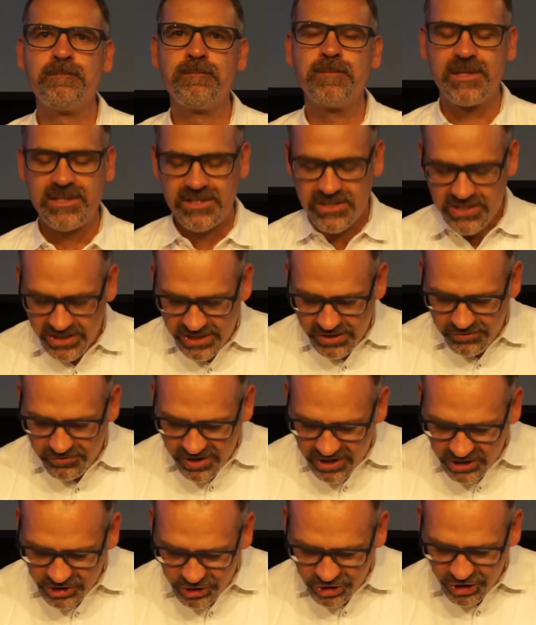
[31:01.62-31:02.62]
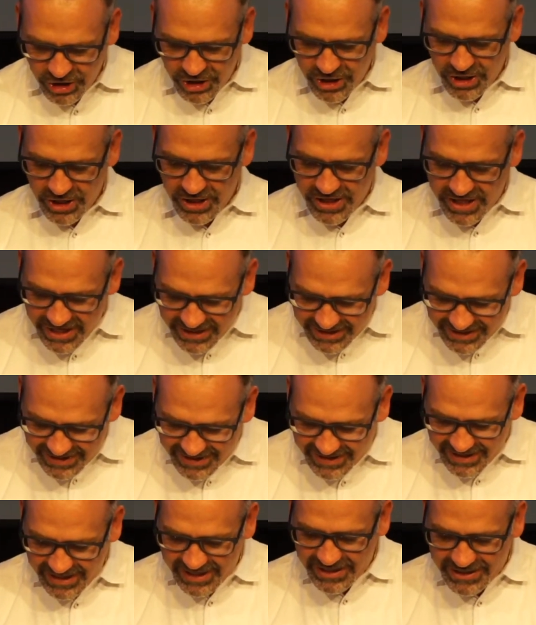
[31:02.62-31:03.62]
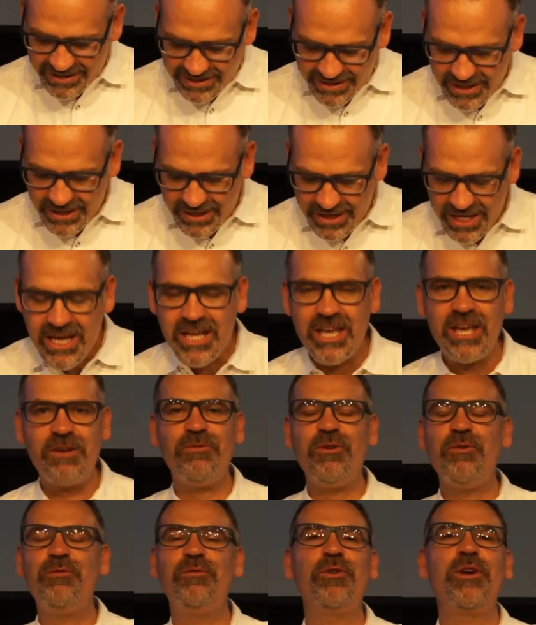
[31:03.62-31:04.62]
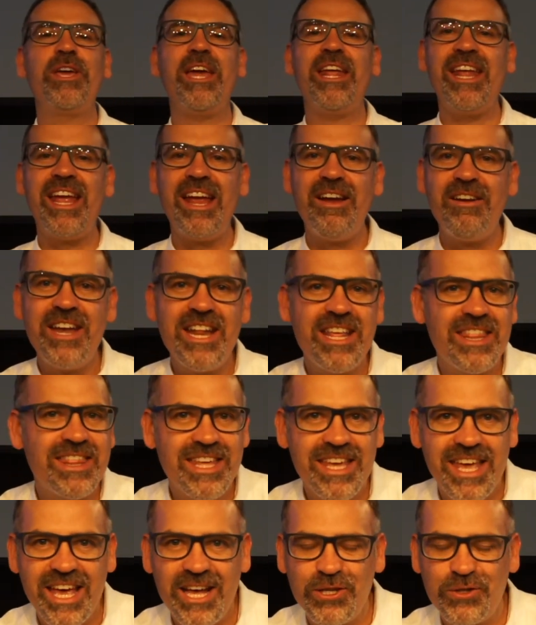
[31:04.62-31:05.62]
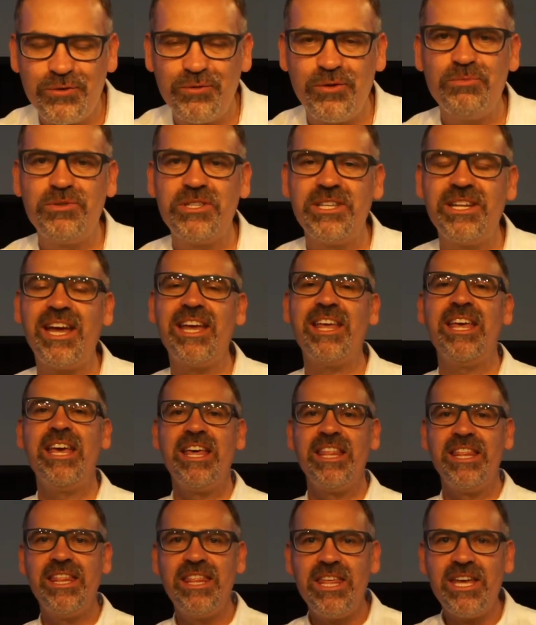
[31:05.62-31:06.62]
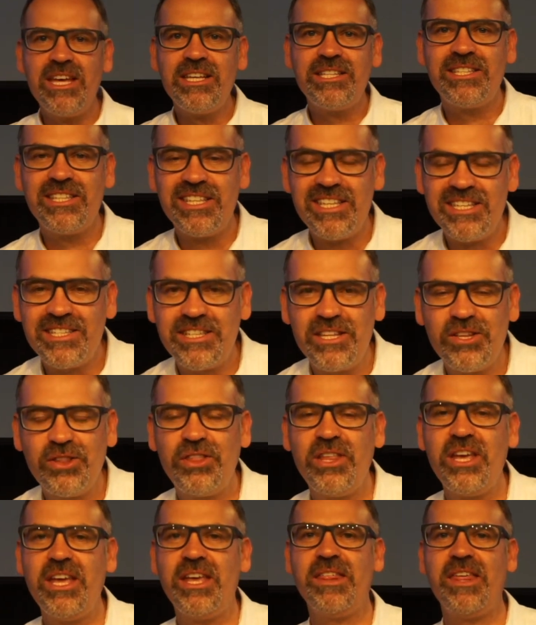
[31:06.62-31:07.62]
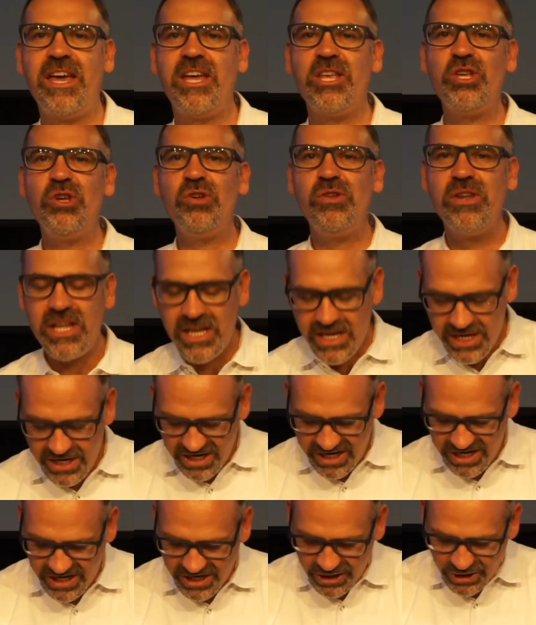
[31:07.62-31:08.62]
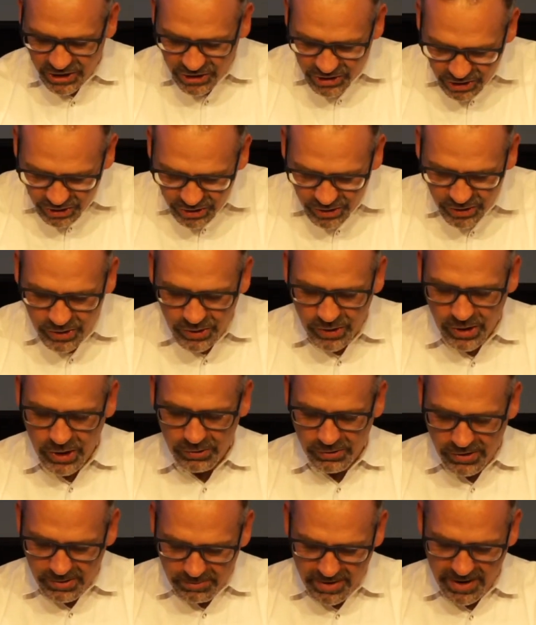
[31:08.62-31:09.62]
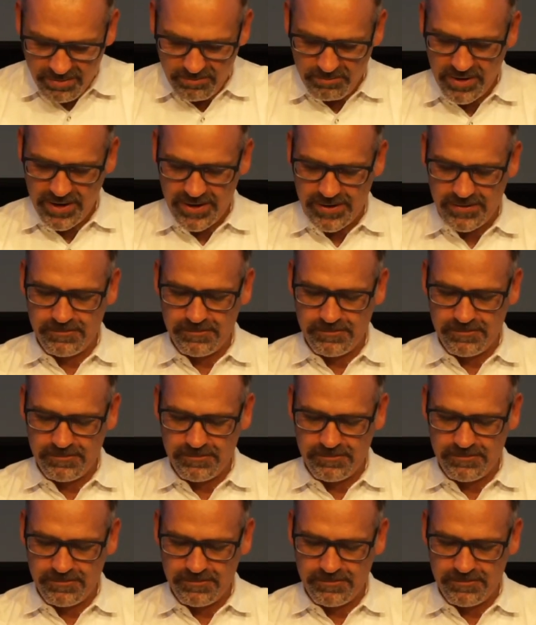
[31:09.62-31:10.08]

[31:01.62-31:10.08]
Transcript: City Reach, this is the thing. If you forget anything else from today, this is the thing that you need to remember.